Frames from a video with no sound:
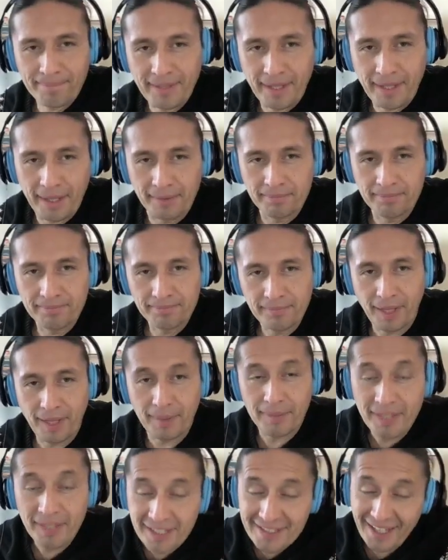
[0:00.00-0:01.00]
Yeah.
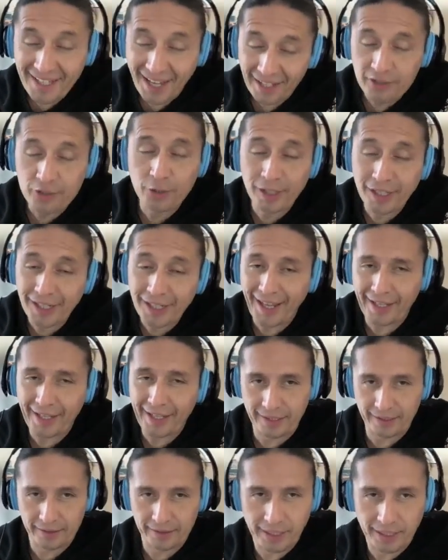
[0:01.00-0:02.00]
I mean, it's actually
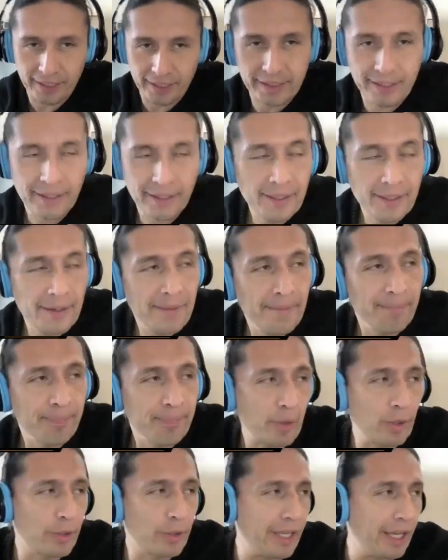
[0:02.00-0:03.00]
latent. Like,
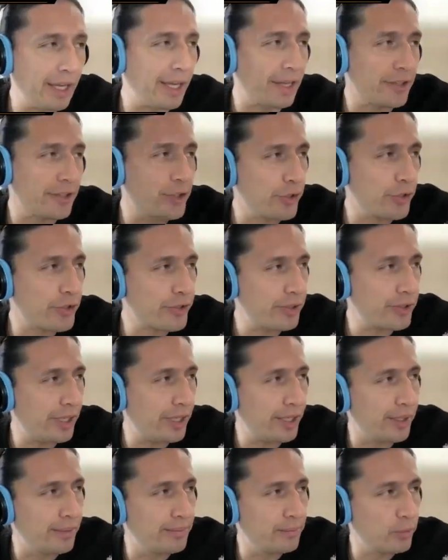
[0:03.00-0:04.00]
okay,
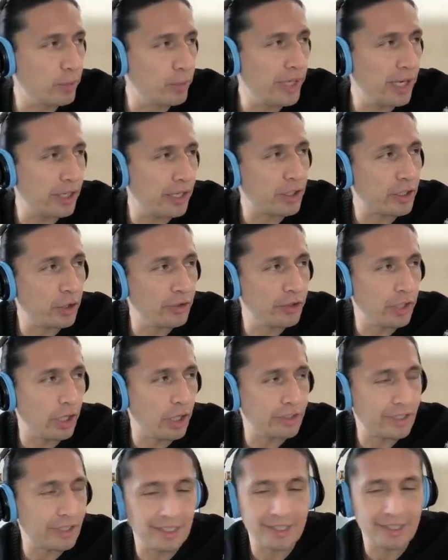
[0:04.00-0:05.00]
we are
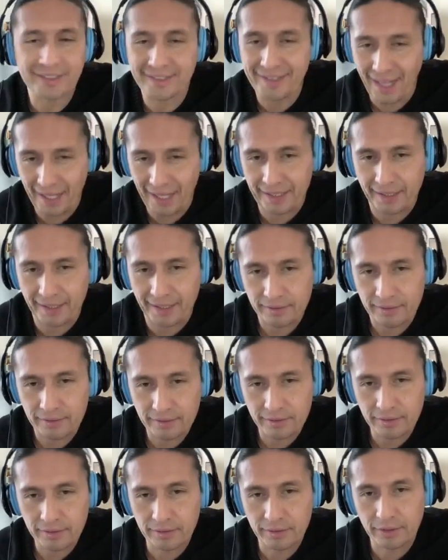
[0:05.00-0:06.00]
conducting a study,
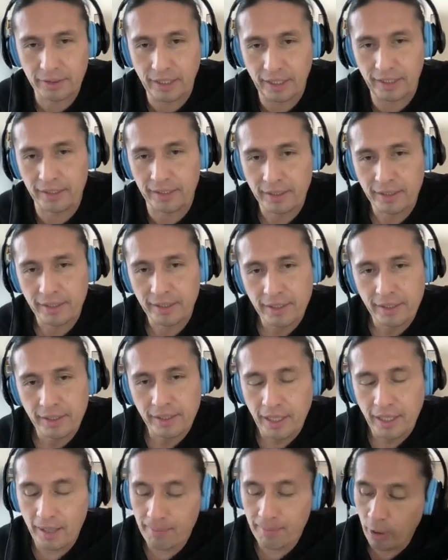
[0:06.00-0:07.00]
okay,
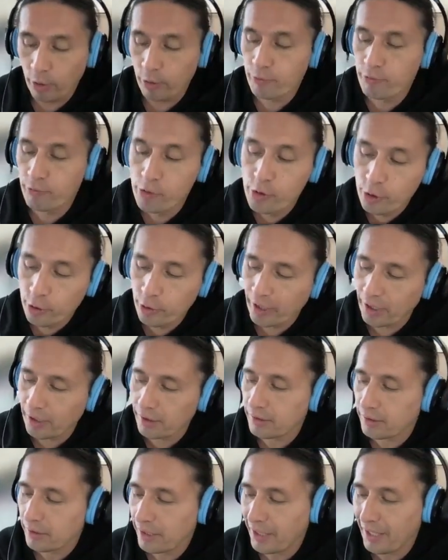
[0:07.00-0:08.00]
about
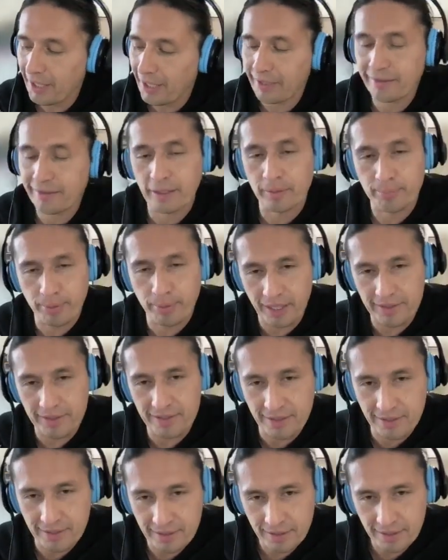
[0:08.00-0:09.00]
rural
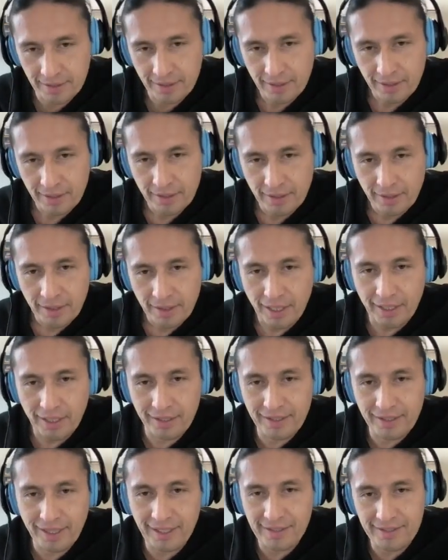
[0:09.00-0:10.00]
enterprises
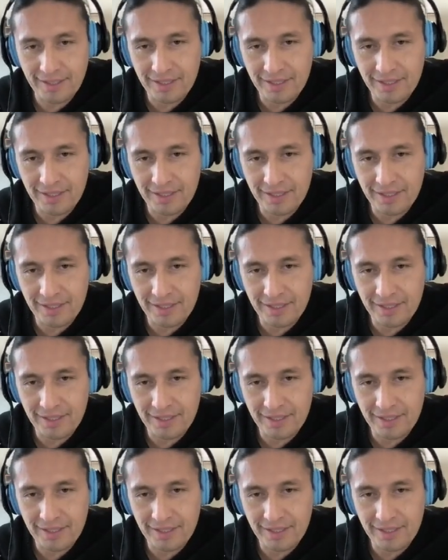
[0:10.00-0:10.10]
and the